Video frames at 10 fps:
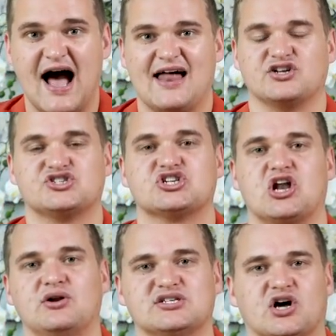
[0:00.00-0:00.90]
And I
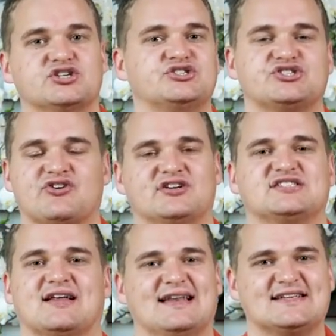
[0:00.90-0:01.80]
slowly started using
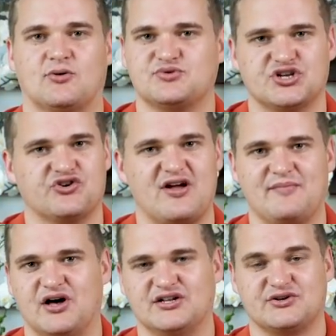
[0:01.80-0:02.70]
strategies like lease option
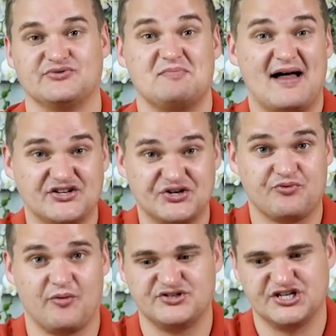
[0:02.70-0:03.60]
agreements. I was managing
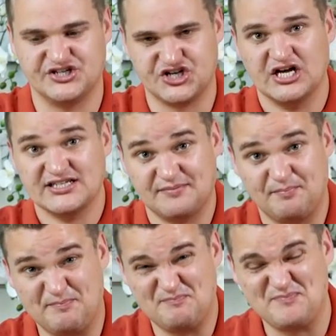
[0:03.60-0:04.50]
properties to
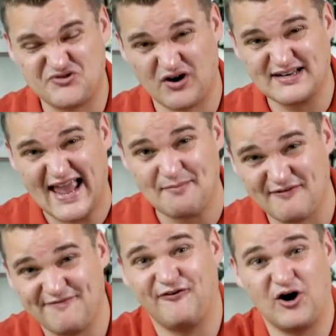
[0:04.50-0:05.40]
try and get my
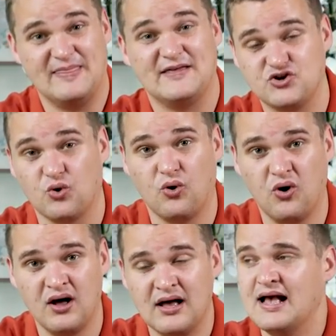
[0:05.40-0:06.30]
foot in the
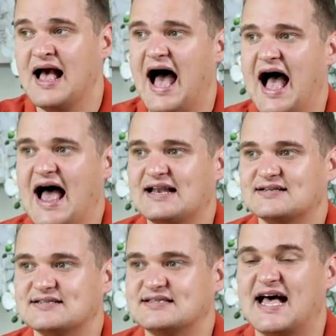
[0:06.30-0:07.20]
door.
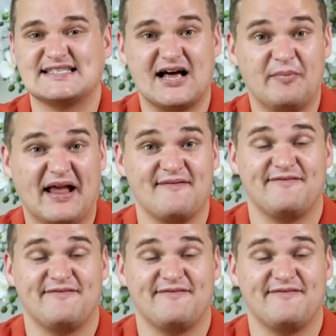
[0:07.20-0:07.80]
And that's how I became